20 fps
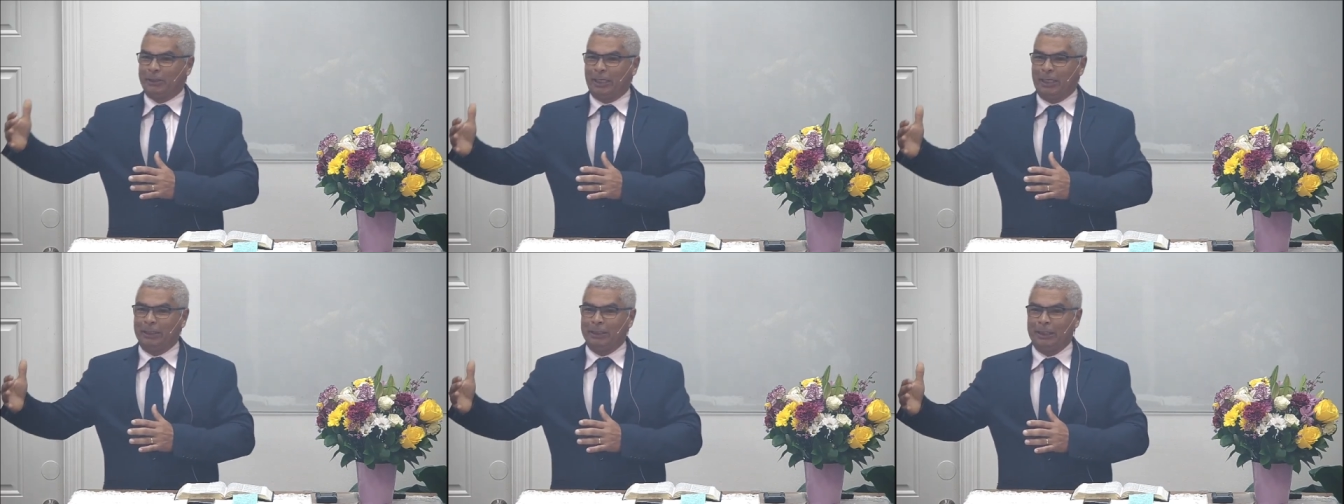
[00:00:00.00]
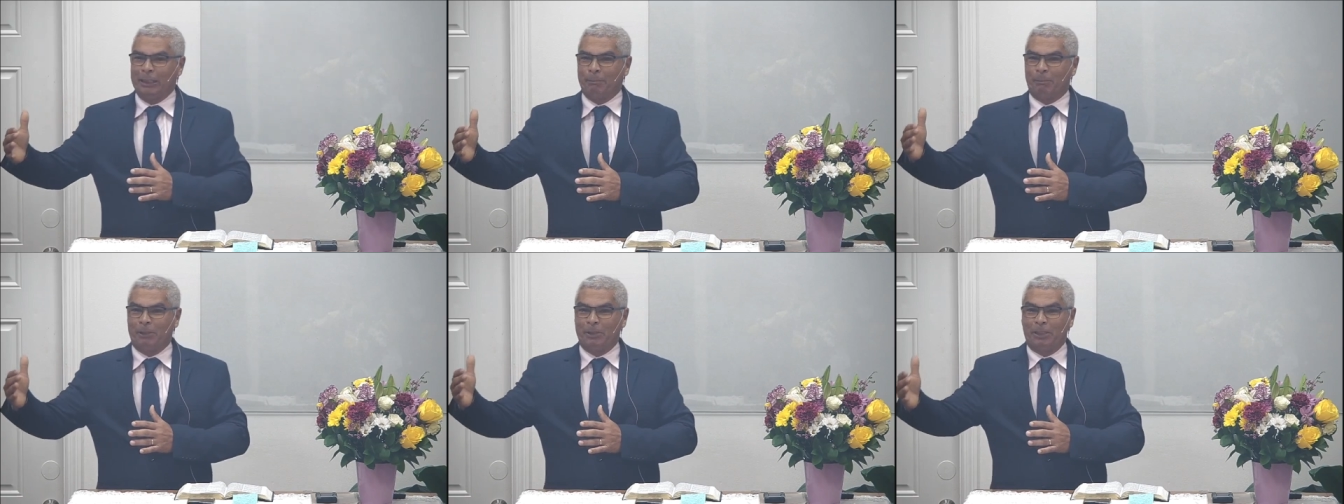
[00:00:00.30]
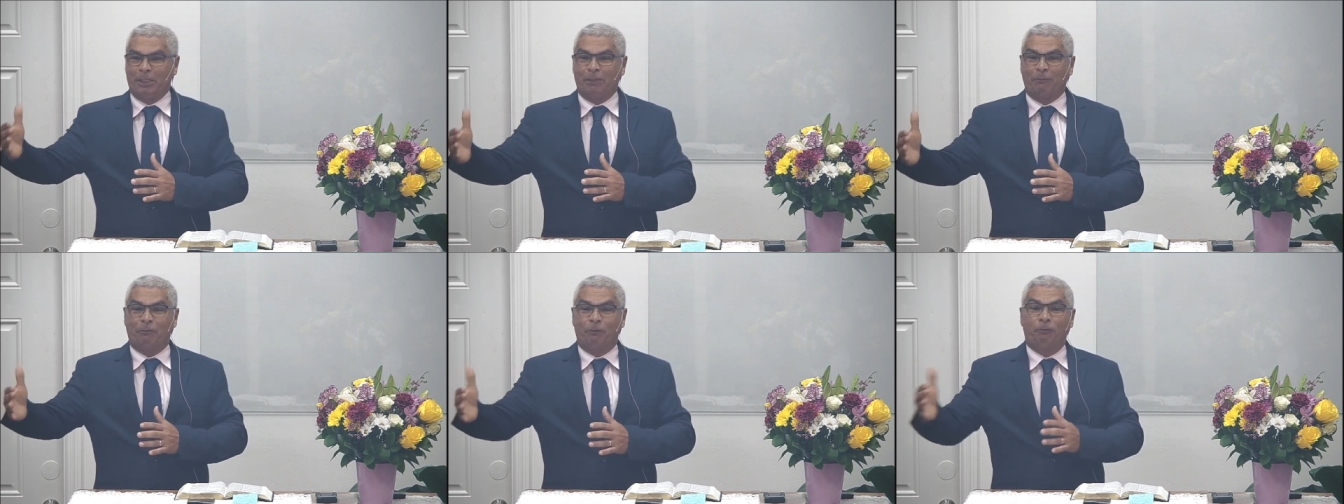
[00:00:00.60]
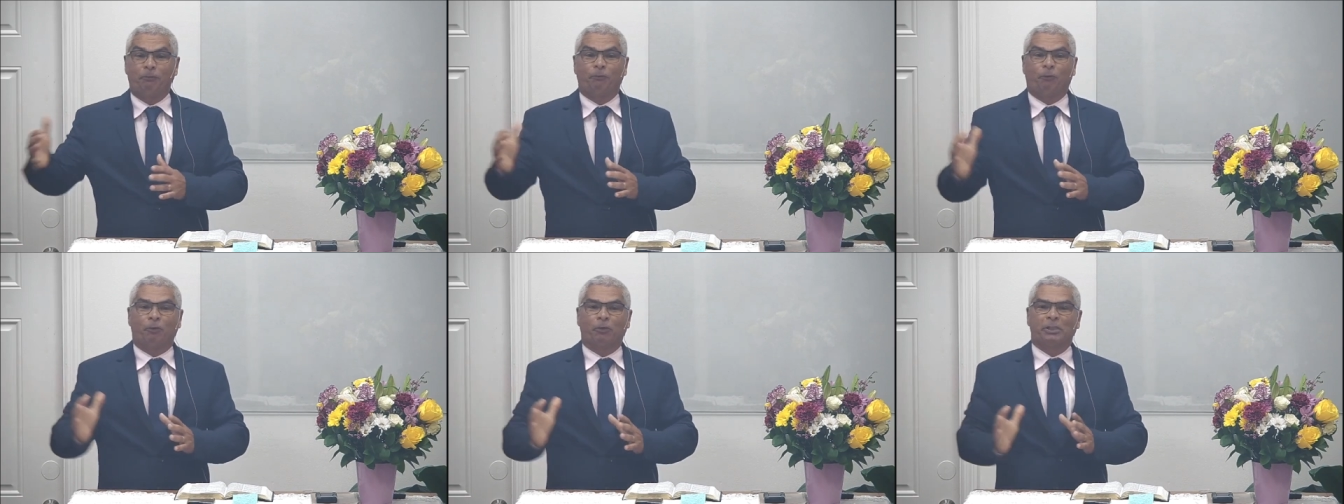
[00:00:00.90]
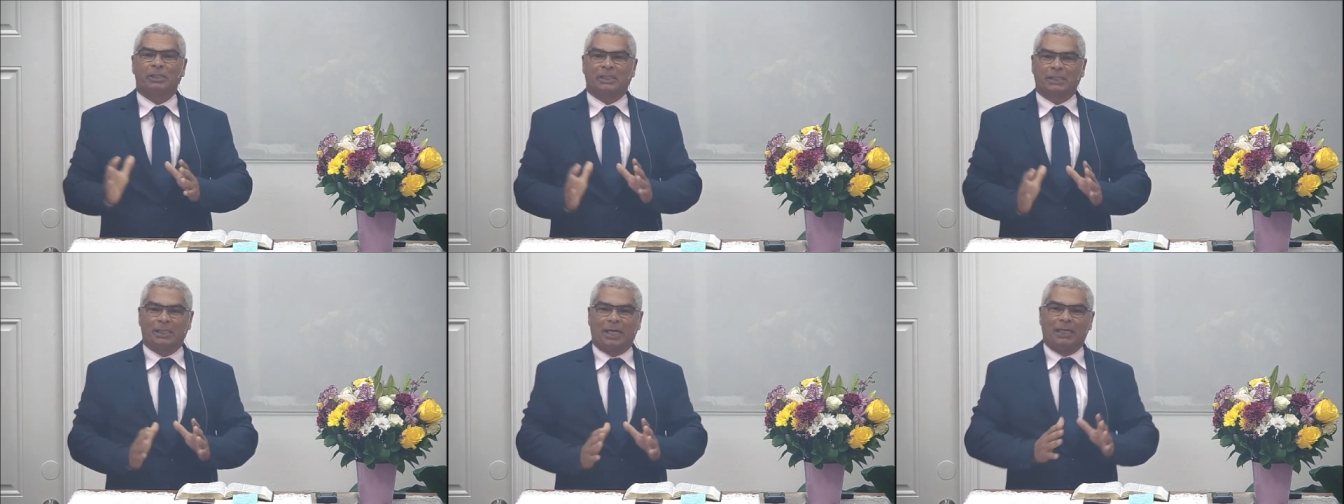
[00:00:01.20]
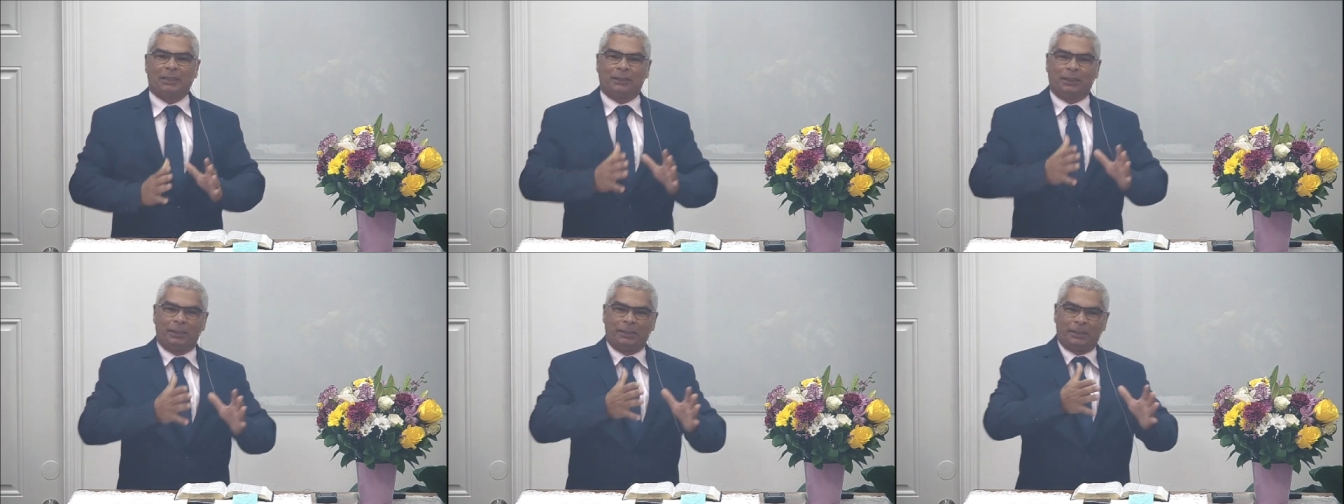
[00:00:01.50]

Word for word: She did not ask to be there,